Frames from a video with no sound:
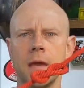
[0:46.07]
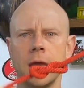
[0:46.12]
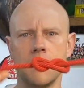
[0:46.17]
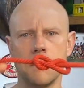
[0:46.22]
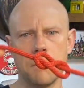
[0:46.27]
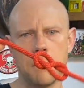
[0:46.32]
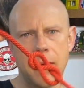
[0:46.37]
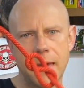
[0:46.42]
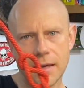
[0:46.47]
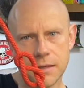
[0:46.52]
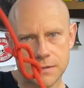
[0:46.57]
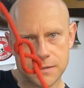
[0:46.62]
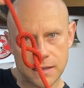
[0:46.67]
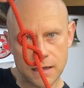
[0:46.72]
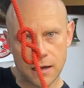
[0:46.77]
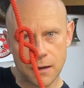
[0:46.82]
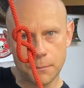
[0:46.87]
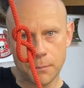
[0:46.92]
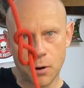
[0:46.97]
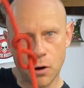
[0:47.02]
It makes
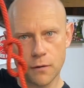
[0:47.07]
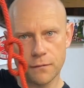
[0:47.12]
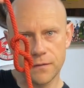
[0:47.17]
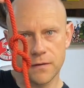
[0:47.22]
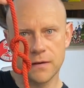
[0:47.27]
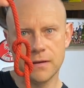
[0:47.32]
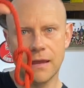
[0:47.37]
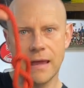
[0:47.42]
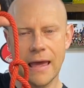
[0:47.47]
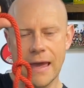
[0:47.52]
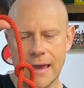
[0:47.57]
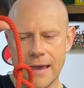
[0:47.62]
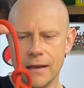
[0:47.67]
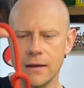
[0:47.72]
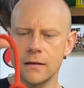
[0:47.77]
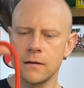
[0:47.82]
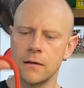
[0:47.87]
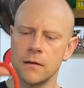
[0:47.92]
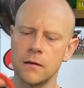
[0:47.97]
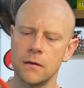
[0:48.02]
a perfect
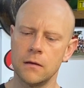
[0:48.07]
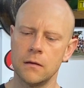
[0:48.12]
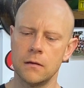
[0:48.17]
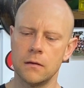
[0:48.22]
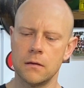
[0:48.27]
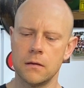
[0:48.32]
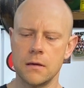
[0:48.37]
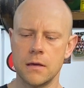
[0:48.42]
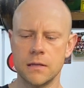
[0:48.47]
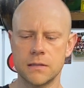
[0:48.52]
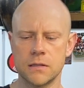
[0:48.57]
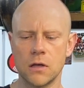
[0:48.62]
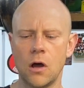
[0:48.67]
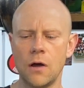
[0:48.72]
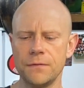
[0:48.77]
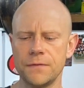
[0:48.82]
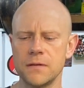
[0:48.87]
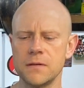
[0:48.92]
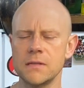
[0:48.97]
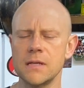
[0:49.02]
8. It's
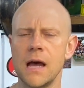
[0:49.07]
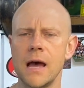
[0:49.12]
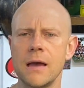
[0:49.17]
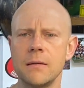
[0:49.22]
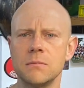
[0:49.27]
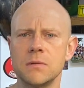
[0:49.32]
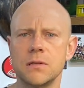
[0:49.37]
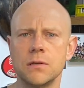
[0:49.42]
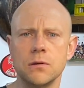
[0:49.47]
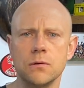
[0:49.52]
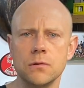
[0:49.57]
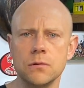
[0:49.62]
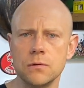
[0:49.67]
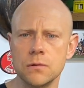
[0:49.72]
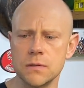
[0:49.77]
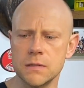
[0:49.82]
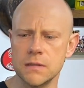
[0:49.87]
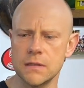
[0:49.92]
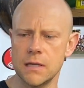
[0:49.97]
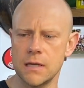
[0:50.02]
oftentimes
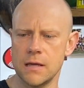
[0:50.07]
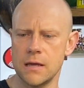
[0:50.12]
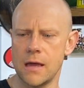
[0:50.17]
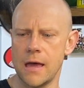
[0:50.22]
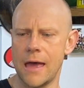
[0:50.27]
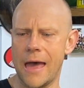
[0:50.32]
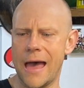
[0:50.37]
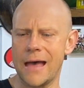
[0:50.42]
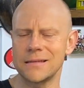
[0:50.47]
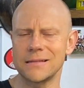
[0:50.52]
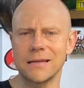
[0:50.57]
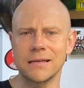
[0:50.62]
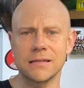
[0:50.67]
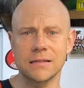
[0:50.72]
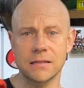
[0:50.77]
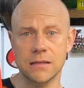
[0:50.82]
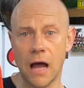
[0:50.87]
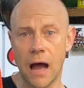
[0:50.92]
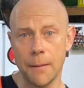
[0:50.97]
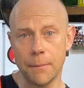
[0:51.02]
used as a
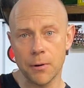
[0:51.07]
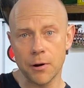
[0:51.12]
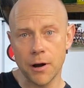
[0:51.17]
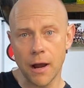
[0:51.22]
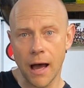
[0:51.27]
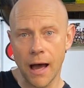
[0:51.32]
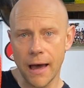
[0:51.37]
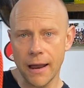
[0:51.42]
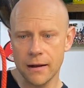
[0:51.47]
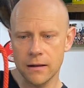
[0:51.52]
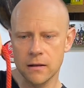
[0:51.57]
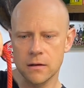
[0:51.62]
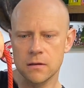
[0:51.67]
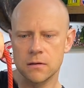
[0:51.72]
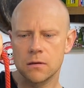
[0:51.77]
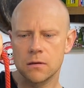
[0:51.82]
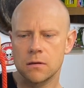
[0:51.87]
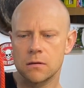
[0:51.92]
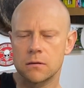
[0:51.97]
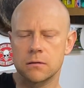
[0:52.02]
stopper knot,
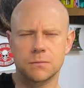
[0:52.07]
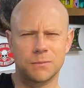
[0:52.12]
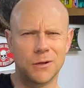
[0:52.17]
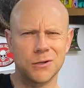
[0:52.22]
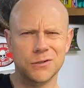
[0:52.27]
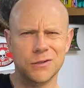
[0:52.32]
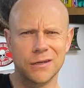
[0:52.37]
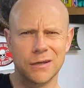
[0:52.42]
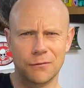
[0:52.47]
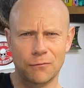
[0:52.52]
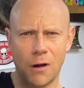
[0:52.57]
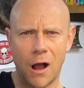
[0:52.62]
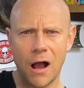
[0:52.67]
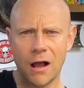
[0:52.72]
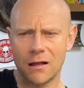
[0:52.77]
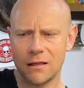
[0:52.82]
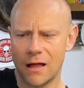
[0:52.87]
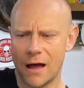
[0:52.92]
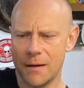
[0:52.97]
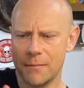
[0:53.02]
especially in
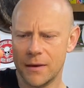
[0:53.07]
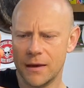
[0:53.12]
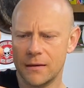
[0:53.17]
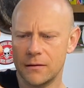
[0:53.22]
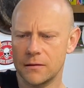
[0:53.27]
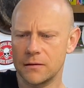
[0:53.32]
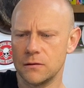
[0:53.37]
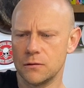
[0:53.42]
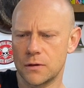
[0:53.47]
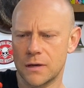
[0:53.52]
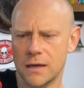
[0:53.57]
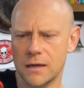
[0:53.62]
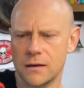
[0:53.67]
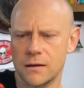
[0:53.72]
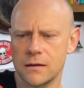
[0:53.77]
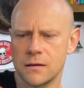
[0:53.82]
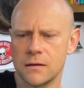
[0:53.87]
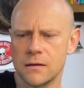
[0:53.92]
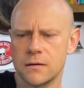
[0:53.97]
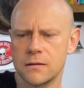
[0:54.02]
rock climbing. You
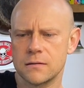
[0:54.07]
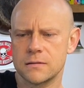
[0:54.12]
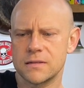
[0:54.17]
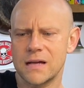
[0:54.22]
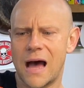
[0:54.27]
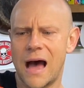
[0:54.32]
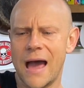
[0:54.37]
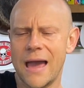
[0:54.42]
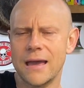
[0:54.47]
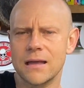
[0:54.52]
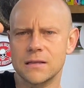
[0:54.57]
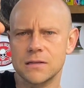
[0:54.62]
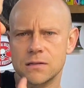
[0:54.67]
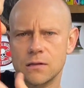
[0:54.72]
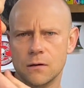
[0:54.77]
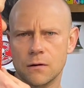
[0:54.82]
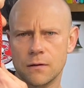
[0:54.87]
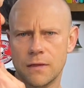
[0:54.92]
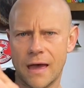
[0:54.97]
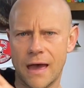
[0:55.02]
can tie it
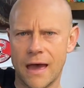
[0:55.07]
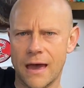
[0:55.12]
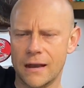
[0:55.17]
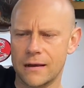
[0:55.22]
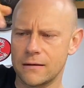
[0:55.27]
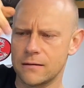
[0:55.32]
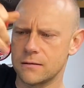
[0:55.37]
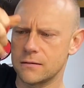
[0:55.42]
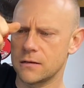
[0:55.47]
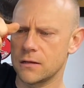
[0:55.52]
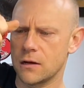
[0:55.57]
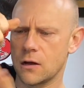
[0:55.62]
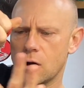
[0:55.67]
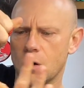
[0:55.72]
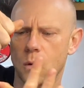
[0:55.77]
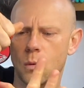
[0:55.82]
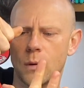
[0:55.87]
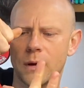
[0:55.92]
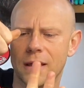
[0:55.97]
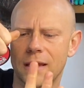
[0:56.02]
so that,
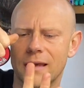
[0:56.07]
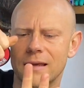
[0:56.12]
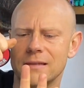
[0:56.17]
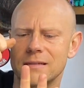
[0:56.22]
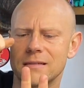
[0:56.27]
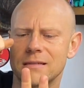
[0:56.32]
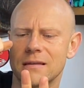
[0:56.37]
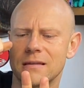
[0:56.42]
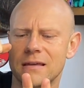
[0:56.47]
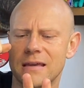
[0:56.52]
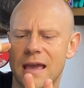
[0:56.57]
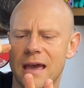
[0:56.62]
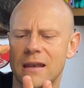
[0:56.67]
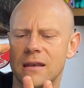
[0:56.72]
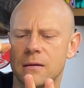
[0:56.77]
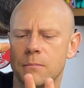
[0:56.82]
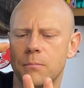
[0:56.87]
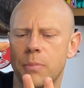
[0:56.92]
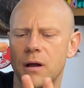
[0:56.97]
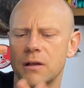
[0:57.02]
when it gets to the end
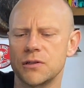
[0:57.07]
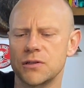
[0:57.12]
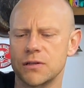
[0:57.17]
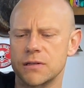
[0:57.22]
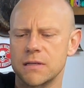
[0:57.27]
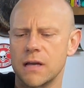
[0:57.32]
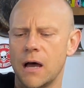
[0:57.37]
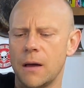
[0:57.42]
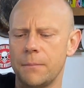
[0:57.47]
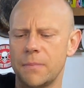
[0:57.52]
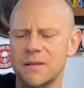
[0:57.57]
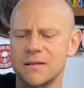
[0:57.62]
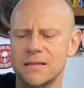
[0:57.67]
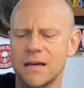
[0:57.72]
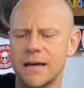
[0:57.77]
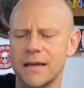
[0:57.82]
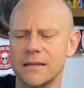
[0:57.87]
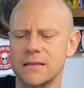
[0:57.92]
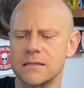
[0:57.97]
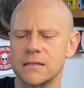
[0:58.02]
and bunches up and
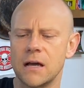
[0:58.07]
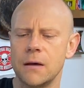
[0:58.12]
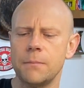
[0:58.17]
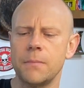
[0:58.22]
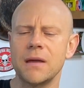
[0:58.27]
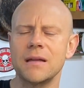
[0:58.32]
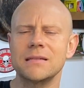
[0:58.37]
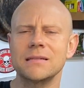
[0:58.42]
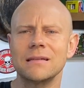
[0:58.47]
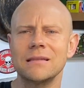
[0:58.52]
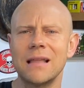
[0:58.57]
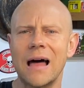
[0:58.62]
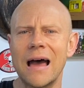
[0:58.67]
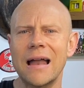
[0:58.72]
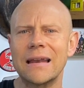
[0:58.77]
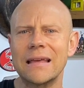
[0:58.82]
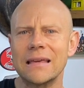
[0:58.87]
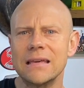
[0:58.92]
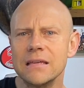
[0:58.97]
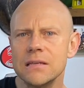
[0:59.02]
tightens up, it's a
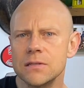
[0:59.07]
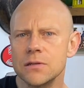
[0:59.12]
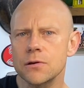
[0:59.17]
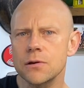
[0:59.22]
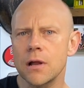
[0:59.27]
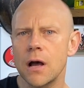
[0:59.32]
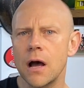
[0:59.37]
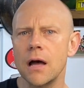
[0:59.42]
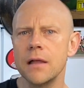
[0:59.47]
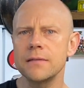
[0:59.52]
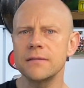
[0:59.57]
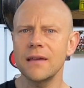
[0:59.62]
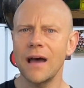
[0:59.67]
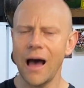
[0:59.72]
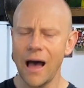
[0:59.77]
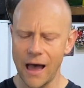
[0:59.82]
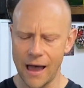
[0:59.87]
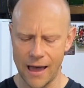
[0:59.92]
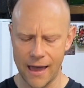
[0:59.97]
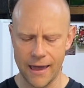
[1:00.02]
lot easier to
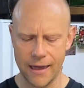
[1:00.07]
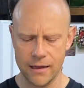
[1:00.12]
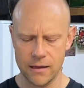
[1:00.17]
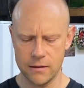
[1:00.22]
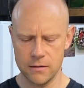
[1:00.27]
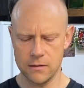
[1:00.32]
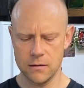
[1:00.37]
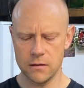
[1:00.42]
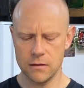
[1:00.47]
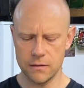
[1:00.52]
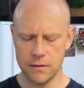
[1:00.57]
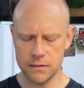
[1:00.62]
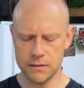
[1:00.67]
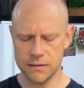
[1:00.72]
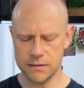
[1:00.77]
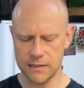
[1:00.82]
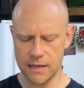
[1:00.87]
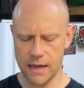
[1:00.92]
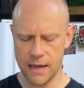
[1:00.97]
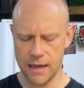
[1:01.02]
untie than,
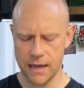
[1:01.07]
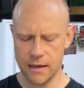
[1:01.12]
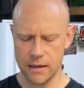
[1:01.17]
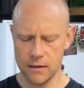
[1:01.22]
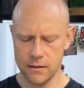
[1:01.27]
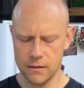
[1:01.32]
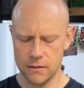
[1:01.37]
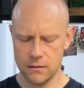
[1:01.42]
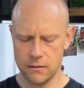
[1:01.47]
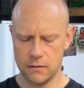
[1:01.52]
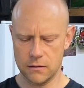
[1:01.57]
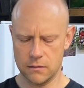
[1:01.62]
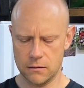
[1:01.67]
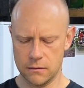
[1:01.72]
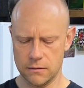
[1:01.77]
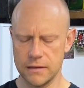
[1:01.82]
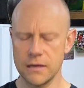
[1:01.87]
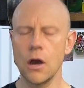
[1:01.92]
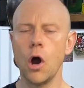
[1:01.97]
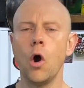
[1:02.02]
say,
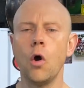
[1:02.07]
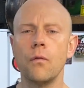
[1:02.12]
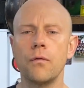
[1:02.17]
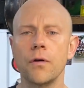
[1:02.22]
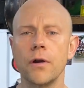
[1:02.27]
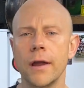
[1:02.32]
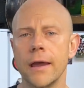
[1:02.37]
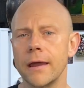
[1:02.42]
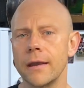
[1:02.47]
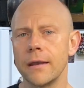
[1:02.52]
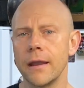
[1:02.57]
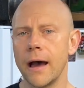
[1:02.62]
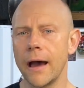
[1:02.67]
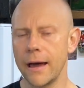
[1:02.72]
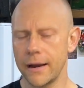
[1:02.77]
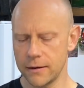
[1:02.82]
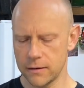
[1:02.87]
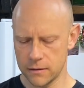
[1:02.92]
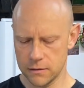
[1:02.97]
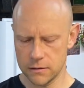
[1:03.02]
the overhand knot.